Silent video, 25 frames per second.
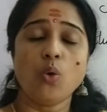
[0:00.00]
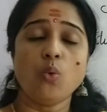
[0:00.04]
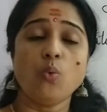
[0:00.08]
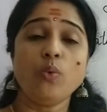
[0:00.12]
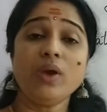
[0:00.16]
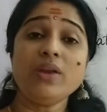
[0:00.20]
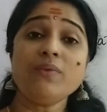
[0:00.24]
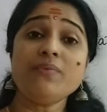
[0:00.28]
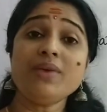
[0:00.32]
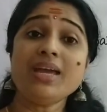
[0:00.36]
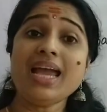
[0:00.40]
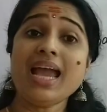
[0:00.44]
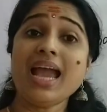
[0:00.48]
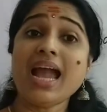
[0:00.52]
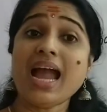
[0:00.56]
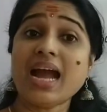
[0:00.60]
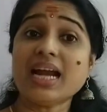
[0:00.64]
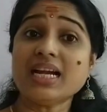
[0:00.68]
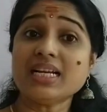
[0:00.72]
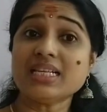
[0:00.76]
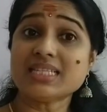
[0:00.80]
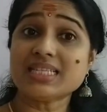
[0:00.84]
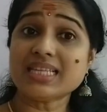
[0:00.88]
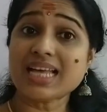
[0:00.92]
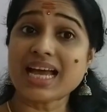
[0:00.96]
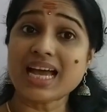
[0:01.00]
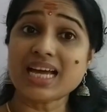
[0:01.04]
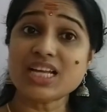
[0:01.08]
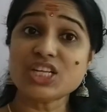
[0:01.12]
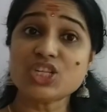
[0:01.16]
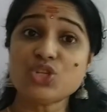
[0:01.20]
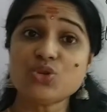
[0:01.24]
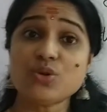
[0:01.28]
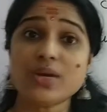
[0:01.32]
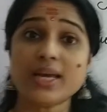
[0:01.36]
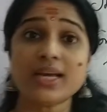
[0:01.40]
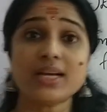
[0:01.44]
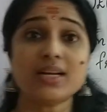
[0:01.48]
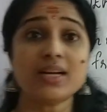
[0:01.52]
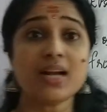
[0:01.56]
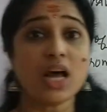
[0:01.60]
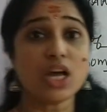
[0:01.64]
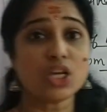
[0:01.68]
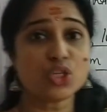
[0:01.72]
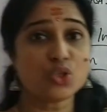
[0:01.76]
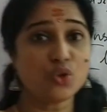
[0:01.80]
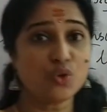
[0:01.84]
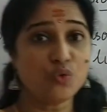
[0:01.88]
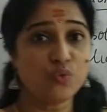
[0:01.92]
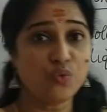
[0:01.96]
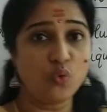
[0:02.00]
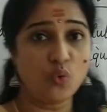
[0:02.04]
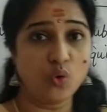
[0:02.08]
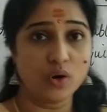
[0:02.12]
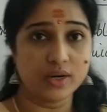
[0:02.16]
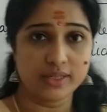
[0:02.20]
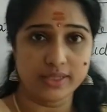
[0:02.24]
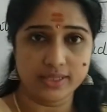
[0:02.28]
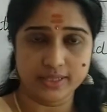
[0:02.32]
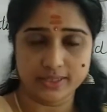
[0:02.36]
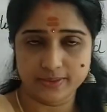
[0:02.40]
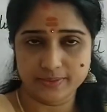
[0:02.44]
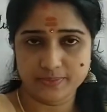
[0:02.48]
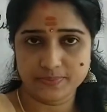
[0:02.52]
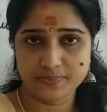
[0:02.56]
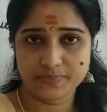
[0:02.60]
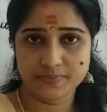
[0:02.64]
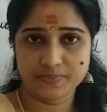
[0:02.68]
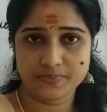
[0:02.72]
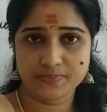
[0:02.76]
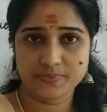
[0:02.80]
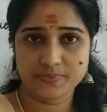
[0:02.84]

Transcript: When we add sand to a glass of water,